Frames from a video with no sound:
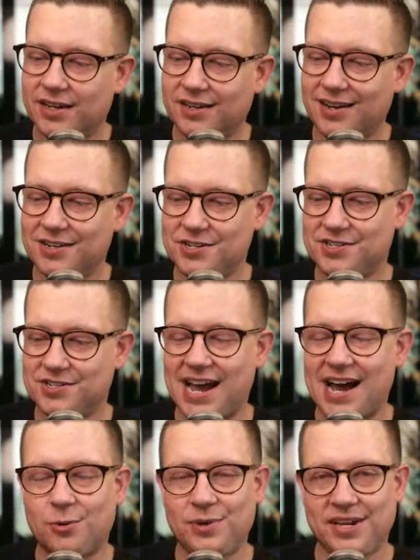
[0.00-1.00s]
not just how
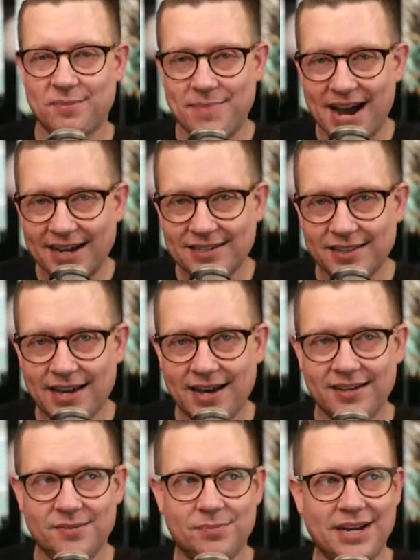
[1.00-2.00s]
do we get back to
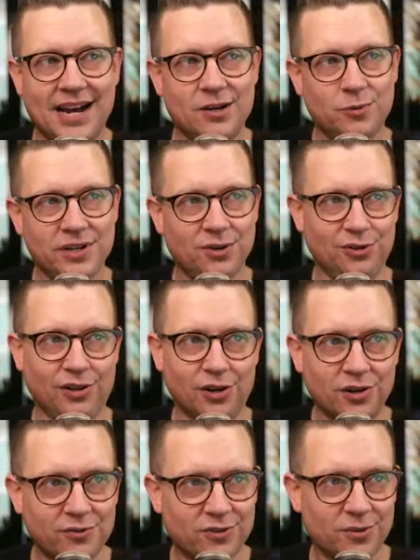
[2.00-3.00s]
that, but how do we go
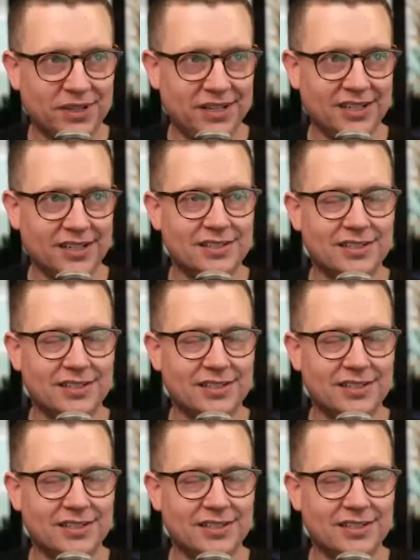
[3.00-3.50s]
learn from kids?